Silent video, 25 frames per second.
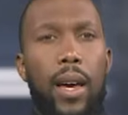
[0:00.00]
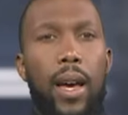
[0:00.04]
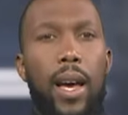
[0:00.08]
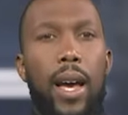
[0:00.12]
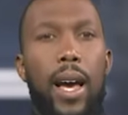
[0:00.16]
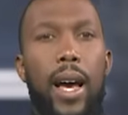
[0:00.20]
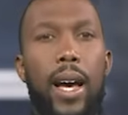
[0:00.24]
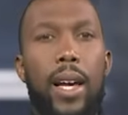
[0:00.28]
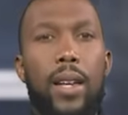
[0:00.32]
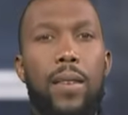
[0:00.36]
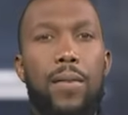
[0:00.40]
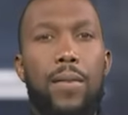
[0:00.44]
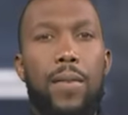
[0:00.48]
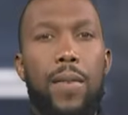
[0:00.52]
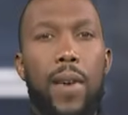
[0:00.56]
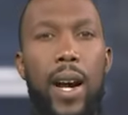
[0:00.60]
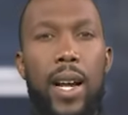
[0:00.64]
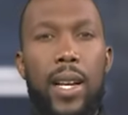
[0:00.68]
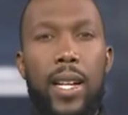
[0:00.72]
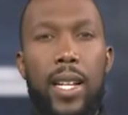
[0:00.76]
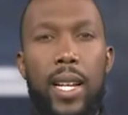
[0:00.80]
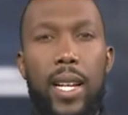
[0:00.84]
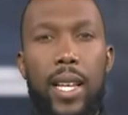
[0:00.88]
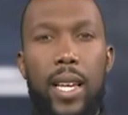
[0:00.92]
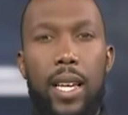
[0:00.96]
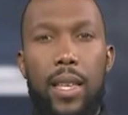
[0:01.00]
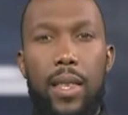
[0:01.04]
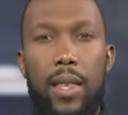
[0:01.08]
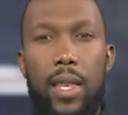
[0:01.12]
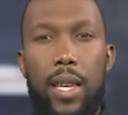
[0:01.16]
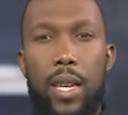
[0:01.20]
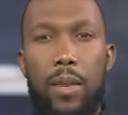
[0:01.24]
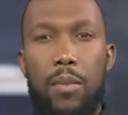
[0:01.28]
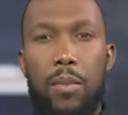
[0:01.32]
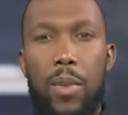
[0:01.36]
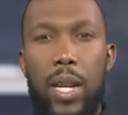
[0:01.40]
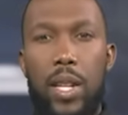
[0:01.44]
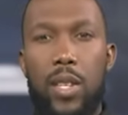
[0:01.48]
And finally,
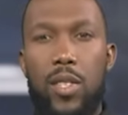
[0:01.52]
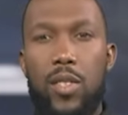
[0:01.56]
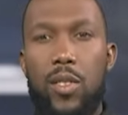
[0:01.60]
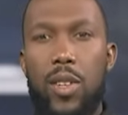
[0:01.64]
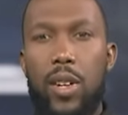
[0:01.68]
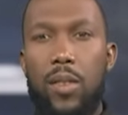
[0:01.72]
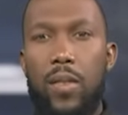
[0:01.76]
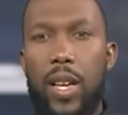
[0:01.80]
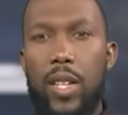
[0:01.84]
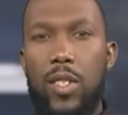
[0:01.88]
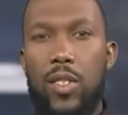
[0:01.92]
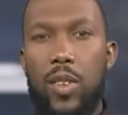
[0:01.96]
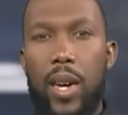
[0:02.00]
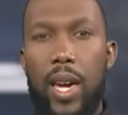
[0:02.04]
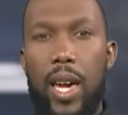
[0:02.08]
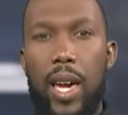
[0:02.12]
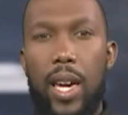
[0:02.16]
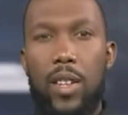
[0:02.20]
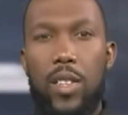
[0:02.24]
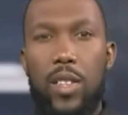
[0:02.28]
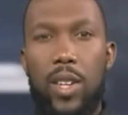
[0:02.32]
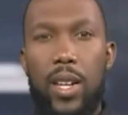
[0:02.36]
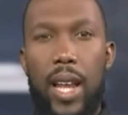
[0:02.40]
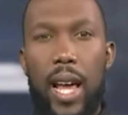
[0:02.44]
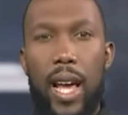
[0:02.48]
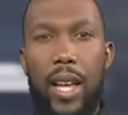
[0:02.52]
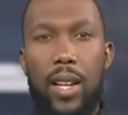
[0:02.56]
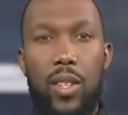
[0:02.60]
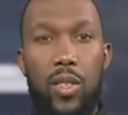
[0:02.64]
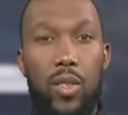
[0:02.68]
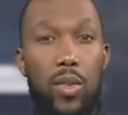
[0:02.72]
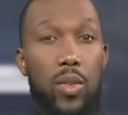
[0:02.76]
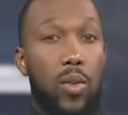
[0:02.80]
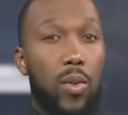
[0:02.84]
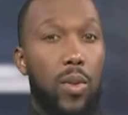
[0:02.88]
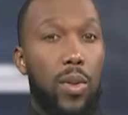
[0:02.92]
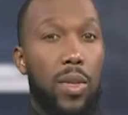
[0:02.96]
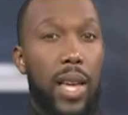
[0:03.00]
the Ministry of Education and
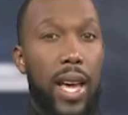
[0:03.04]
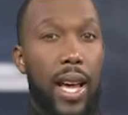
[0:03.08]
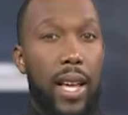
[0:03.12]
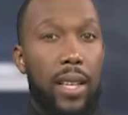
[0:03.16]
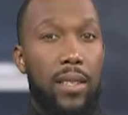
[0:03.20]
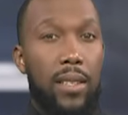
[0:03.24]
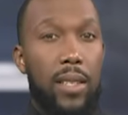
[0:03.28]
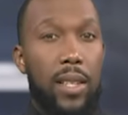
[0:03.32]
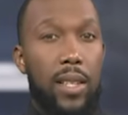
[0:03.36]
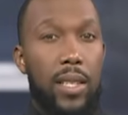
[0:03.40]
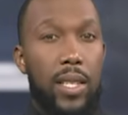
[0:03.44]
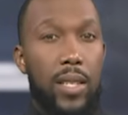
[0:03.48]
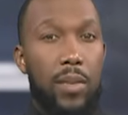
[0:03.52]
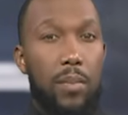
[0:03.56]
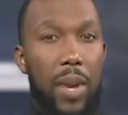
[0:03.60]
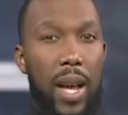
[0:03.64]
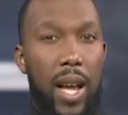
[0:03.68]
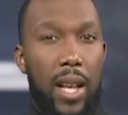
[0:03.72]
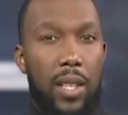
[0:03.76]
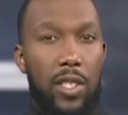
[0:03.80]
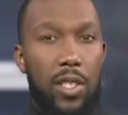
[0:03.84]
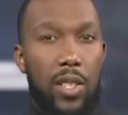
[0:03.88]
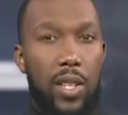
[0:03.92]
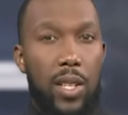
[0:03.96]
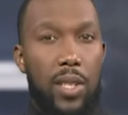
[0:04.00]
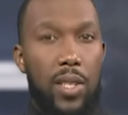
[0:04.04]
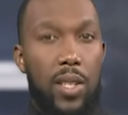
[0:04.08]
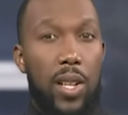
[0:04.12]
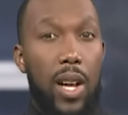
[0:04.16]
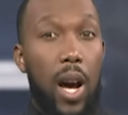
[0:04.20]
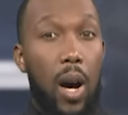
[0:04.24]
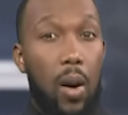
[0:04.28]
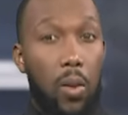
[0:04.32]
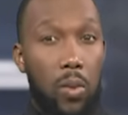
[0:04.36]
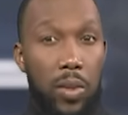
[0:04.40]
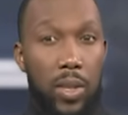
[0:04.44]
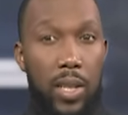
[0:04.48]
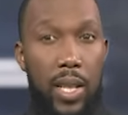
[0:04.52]
Youth has dispatched its
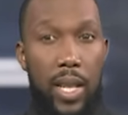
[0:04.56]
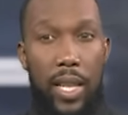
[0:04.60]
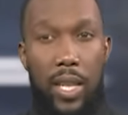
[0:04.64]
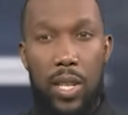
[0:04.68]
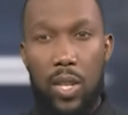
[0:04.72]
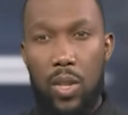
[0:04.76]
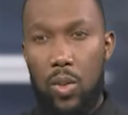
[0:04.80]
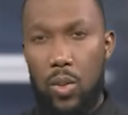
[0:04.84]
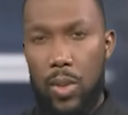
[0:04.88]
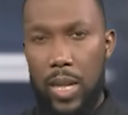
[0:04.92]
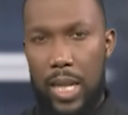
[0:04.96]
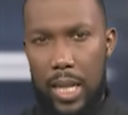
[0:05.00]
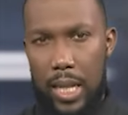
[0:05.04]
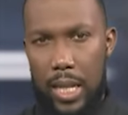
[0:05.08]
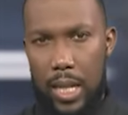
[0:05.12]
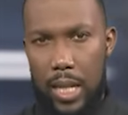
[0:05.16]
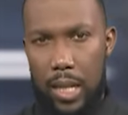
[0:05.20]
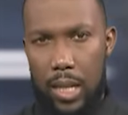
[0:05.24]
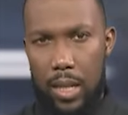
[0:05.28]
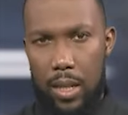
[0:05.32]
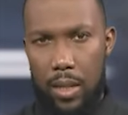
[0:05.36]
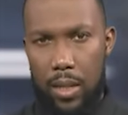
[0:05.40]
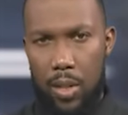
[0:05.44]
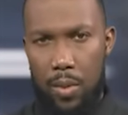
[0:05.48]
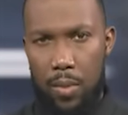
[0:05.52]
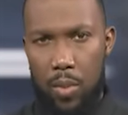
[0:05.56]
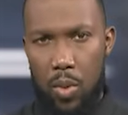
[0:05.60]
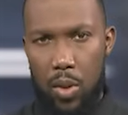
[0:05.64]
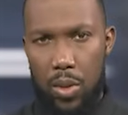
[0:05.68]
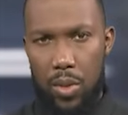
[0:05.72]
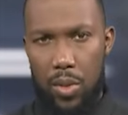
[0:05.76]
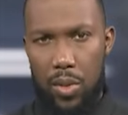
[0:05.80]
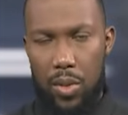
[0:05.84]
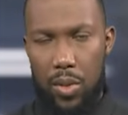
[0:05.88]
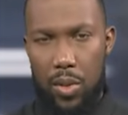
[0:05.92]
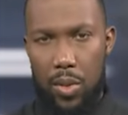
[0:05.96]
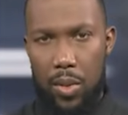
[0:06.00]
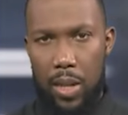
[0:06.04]
counseling unit to
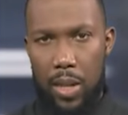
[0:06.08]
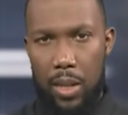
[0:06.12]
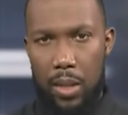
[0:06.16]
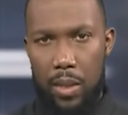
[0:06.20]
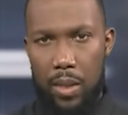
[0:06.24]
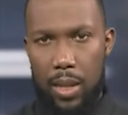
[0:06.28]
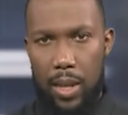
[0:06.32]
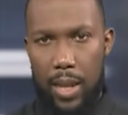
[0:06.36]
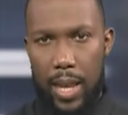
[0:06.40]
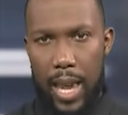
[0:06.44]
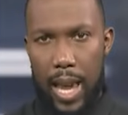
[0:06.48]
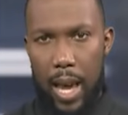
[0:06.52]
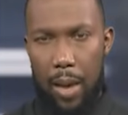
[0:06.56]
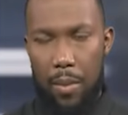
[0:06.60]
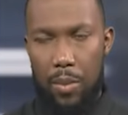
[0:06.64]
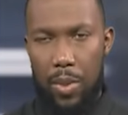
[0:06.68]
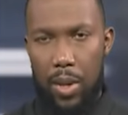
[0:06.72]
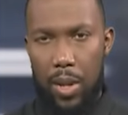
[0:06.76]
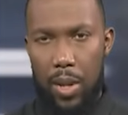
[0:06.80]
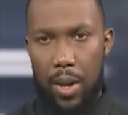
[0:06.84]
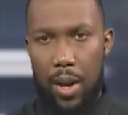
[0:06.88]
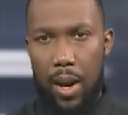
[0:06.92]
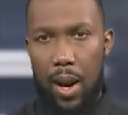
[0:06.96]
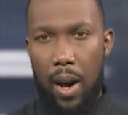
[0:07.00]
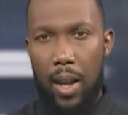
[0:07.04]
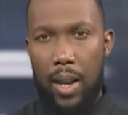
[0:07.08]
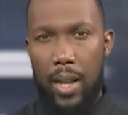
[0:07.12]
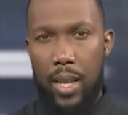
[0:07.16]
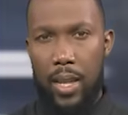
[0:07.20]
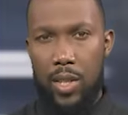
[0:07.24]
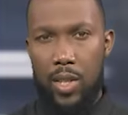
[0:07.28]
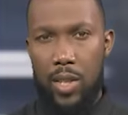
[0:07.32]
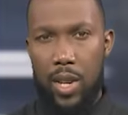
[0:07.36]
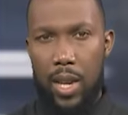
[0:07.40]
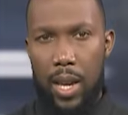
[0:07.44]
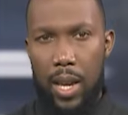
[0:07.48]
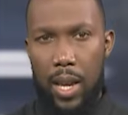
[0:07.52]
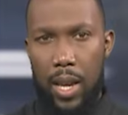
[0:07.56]
support students at Campion
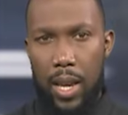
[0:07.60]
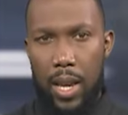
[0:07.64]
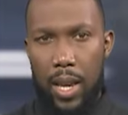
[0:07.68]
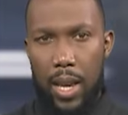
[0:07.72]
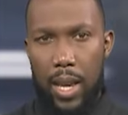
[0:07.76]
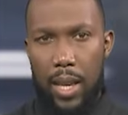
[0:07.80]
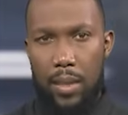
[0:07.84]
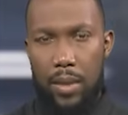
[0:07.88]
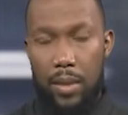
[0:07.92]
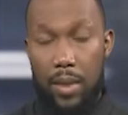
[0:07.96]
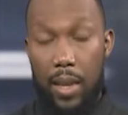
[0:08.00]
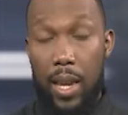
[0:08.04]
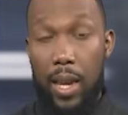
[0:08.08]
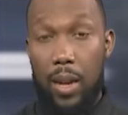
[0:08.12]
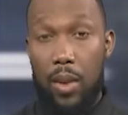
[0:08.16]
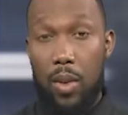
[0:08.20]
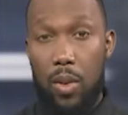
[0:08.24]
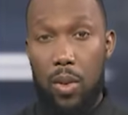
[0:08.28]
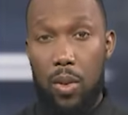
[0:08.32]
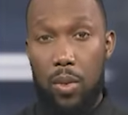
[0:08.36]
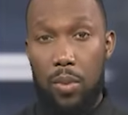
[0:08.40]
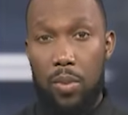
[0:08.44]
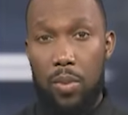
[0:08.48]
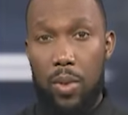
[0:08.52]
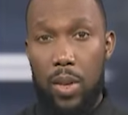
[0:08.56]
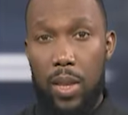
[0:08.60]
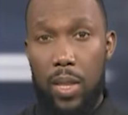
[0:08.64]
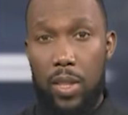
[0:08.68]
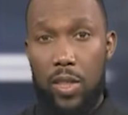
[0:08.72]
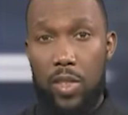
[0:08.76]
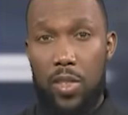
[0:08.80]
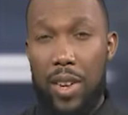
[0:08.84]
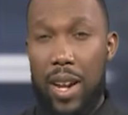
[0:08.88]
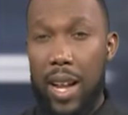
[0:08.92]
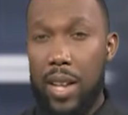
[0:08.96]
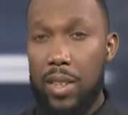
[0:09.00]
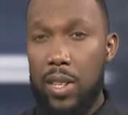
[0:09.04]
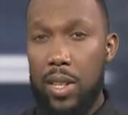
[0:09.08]
College as they cope with the
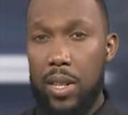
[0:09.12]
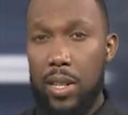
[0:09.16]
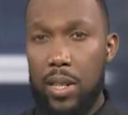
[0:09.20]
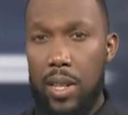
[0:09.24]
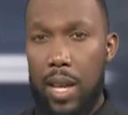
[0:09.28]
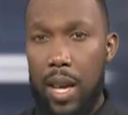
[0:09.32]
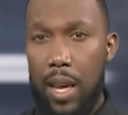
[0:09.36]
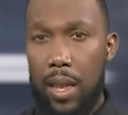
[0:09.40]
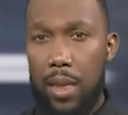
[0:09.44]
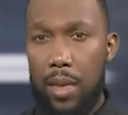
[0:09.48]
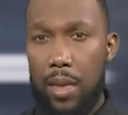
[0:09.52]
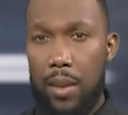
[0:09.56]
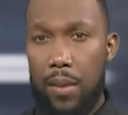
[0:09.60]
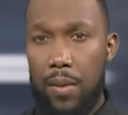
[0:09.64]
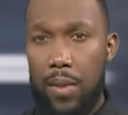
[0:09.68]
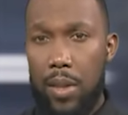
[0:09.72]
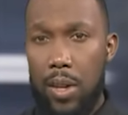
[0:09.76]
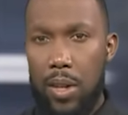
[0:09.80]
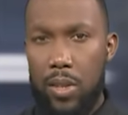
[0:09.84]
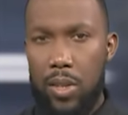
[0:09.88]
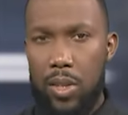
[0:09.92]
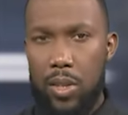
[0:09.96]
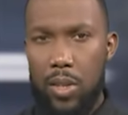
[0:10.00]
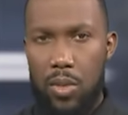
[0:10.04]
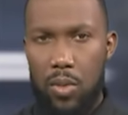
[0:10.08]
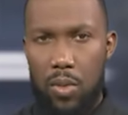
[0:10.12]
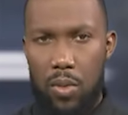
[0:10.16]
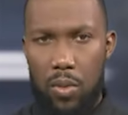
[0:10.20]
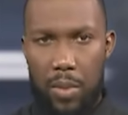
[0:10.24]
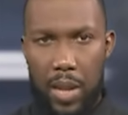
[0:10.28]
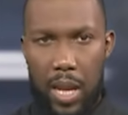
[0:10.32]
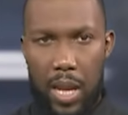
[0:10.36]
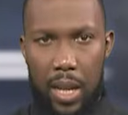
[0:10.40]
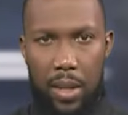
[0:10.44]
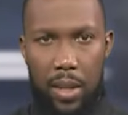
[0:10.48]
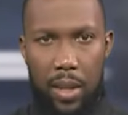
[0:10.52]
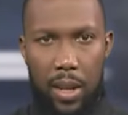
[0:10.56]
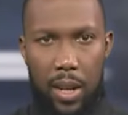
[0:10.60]
tragic death of their
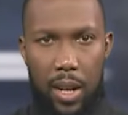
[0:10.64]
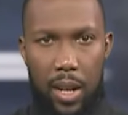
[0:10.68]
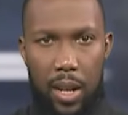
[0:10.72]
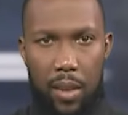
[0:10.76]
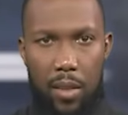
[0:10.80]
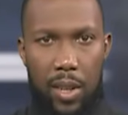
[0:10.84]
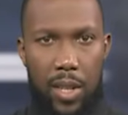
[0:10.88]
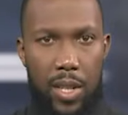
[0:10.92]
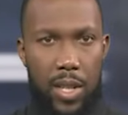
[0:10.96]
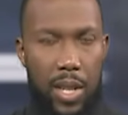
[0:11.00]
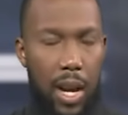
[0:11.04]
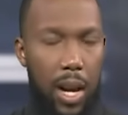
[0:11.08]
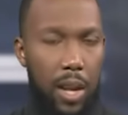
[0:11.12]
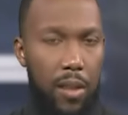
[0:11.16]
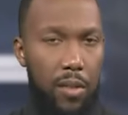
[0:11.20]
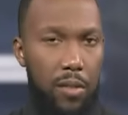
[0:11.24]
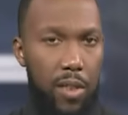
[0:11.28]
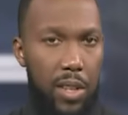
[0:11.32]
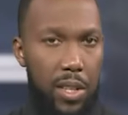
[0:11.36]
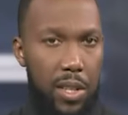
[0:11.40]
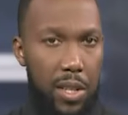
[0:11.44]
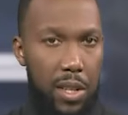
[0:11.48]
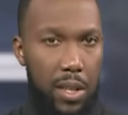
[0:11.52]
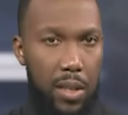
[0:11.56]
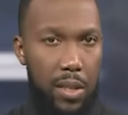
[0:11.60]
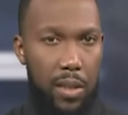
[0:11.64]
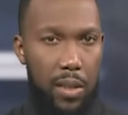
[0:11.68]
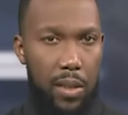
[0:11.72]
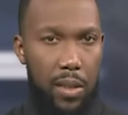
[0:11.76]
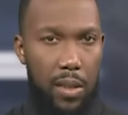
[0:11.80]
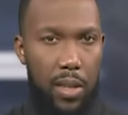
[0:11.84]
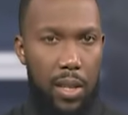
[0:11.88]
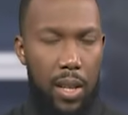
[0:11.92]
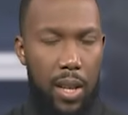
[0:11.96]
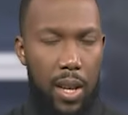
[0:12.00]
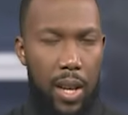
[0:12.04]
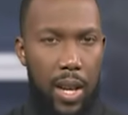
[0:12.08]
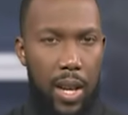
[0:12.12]
schoolmate, Rashad
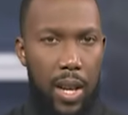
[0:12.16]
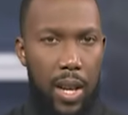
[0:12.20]
Richards.